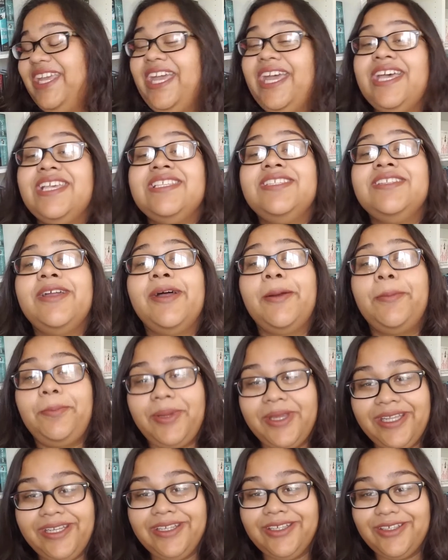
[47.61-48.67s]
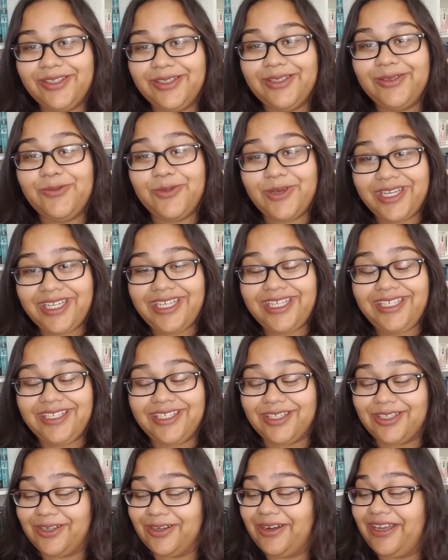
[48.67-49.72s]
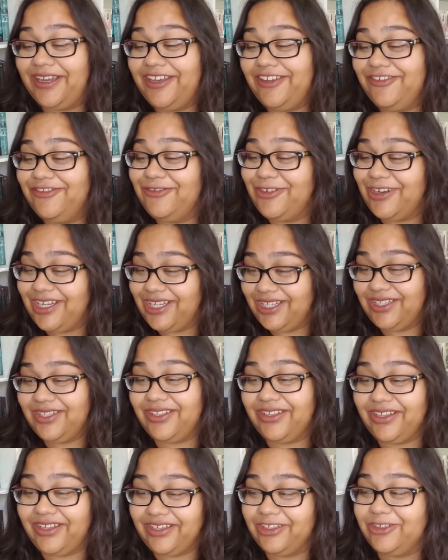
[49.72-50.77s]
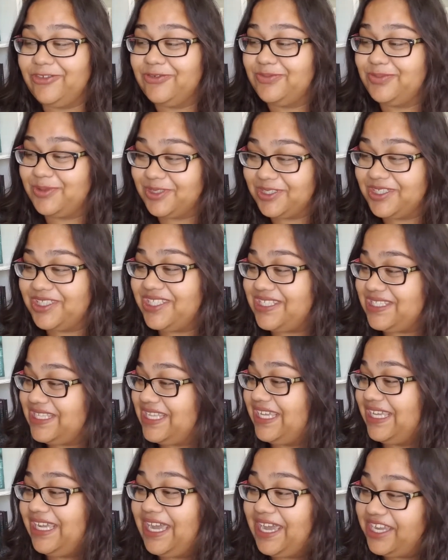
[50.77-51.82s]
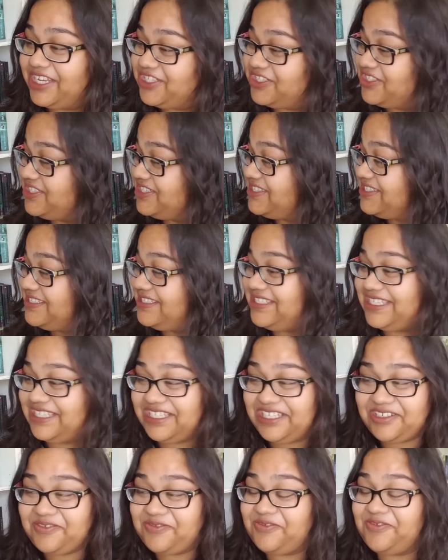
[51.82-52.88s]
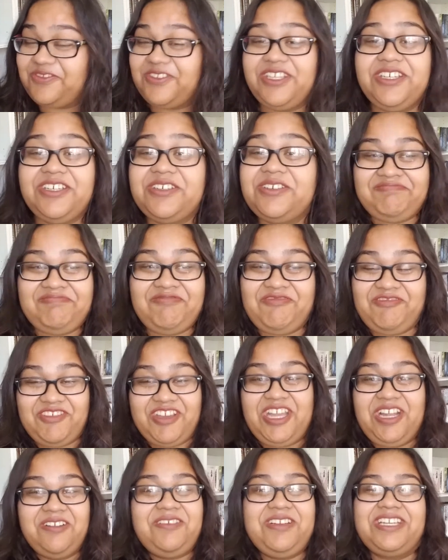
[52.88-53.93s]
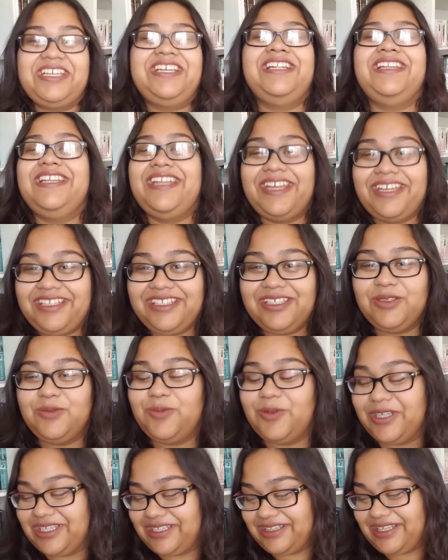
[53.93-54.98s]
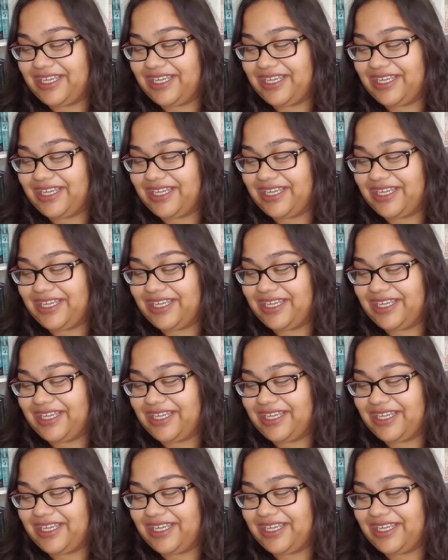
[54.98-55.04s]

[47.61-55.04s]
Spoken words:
has not been a good reading year. I've read a lot of books that I just didn't feel very connected with.